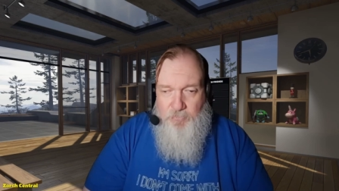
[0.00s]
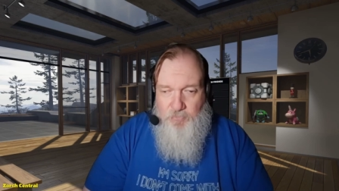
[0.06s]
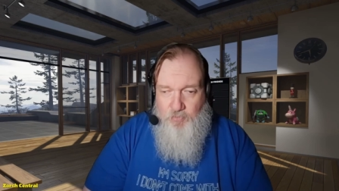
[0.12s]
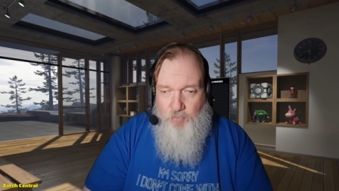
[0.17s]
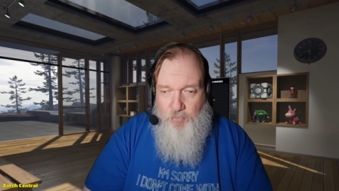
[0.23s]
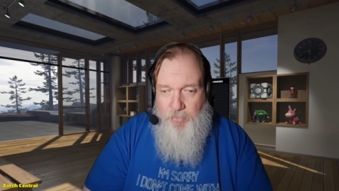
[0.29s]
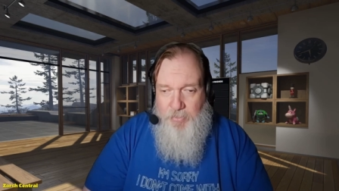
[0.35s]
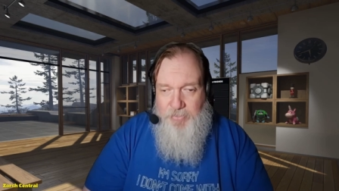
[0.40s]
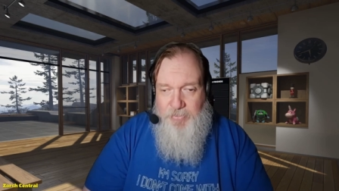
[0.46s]

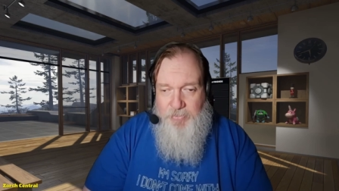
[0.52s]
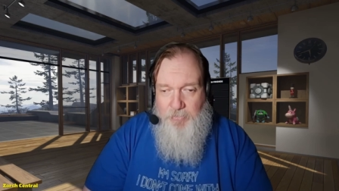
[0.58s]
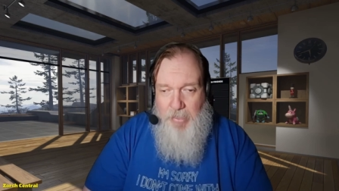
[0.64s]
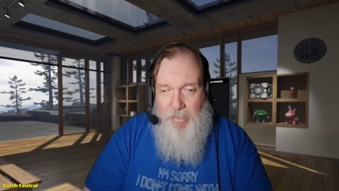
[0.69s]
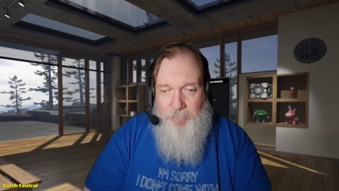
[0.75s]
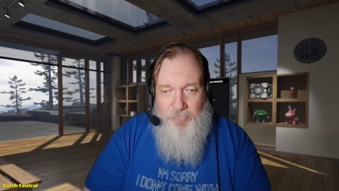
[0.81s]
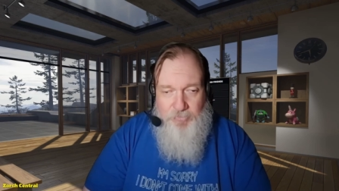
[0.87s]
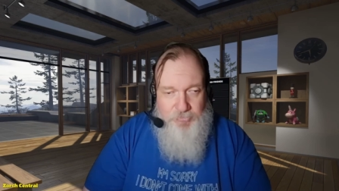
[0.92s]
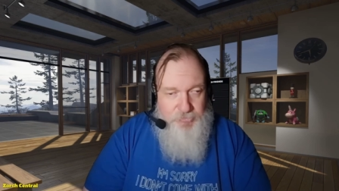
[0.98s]
for it, so I
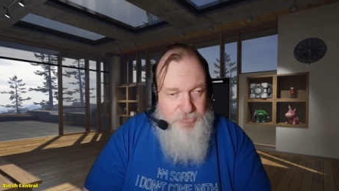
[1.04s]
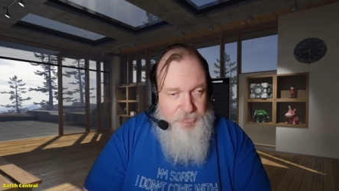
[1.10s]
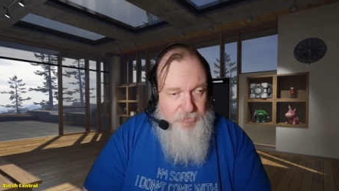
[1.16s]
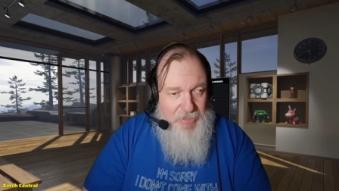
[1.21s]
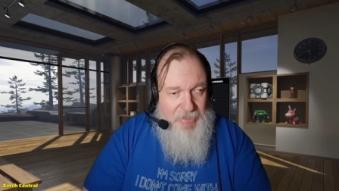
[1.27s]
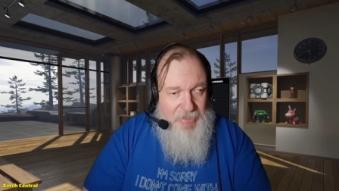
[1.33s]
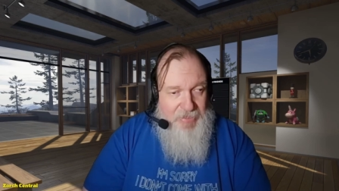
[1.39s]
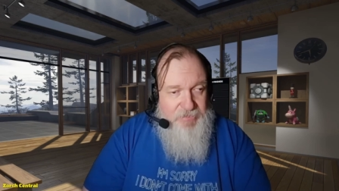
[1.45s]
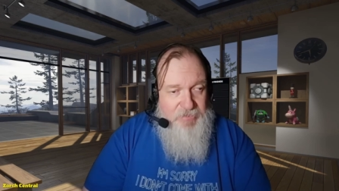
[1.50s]
will do
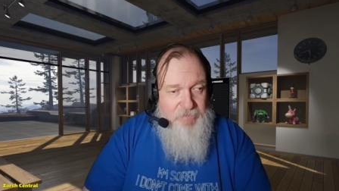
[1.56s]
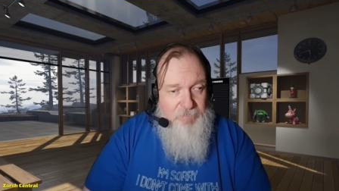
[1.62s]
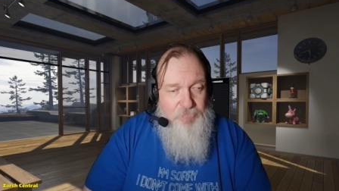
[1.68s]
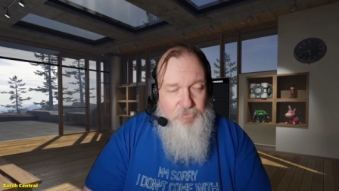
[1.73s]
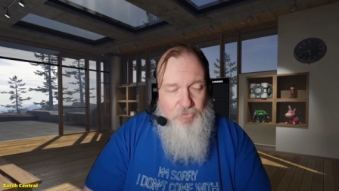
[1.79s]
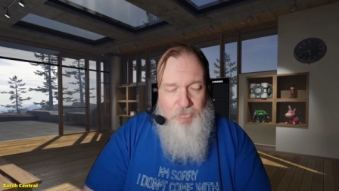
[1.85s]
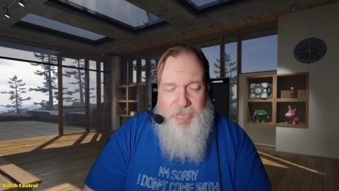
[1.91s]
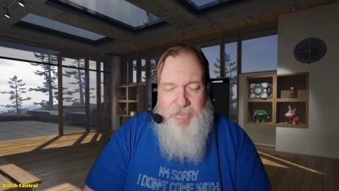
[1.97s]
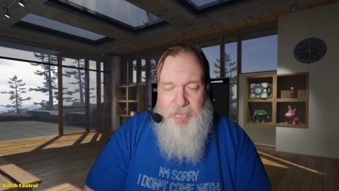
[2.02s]
that at some
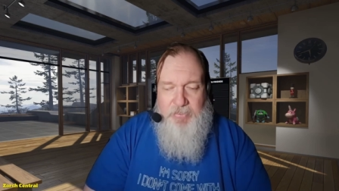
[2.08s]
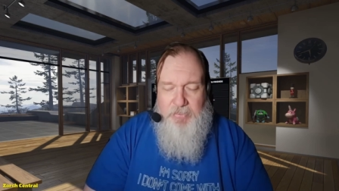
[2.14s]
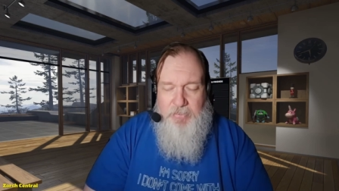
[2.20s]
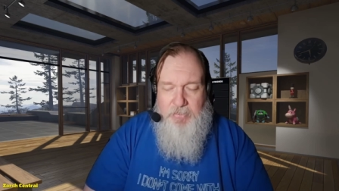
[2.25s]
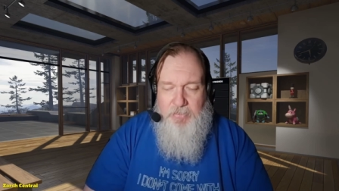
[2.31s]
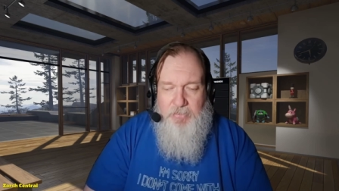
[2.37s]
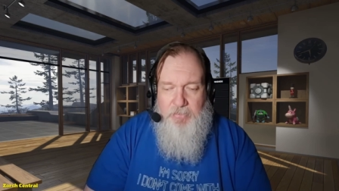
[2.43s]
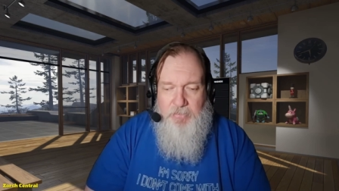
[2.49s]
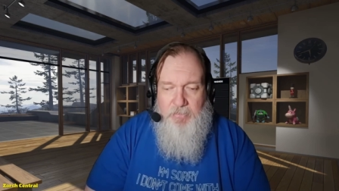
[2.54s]
point.
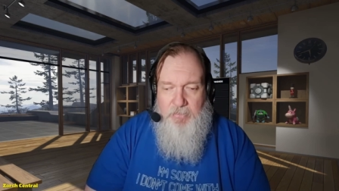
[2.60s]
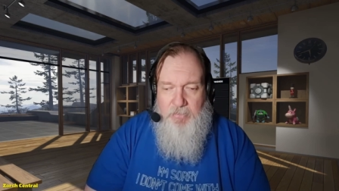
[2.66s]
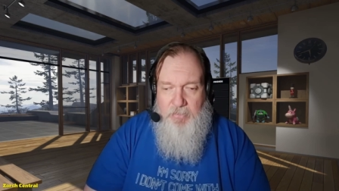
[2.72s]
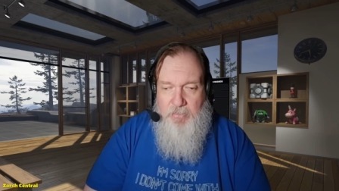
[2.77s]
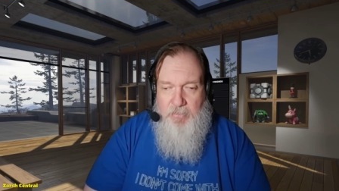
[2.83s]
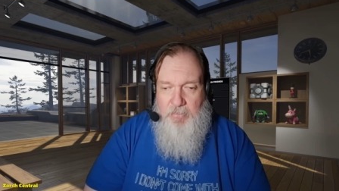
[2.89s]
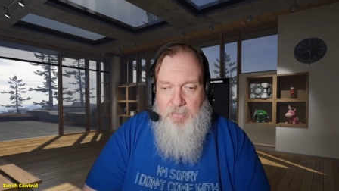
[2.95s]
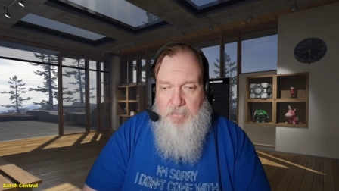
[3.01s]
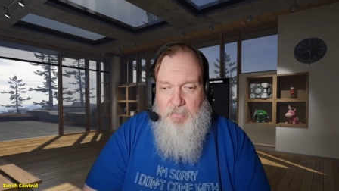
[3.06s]

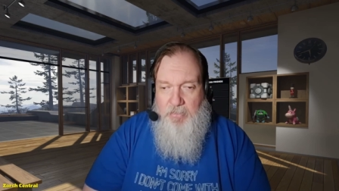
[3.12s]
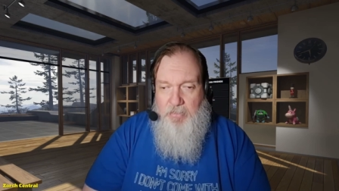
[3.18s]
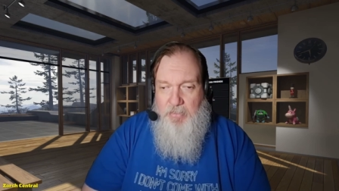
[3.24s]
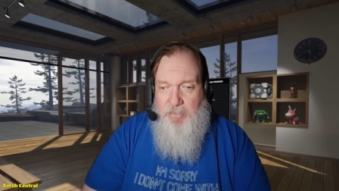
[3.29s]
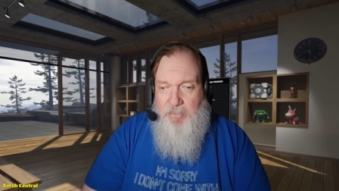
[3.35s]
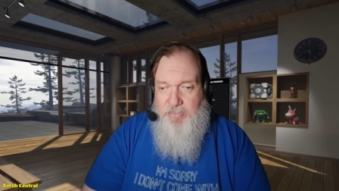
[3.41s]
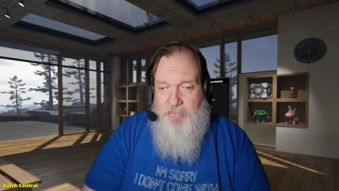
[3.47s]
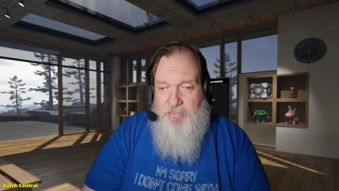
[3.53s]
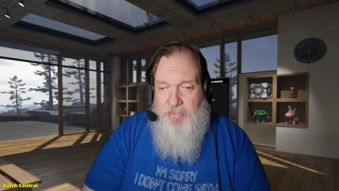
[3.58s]

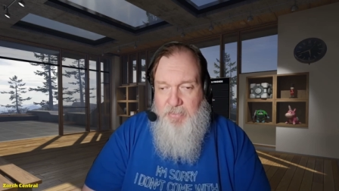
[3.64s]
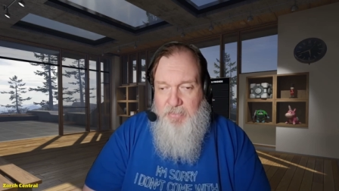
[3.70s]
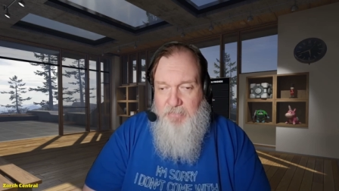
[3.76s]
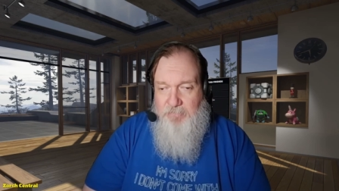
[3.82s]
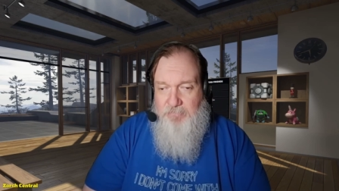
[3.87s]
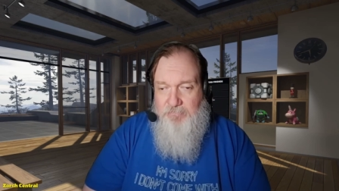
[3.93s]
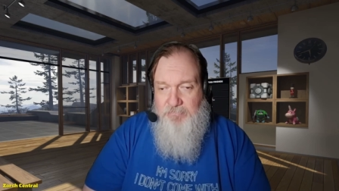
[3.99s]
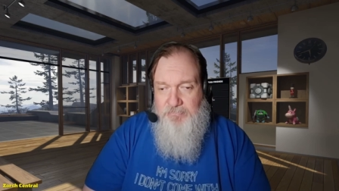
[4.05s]
But um,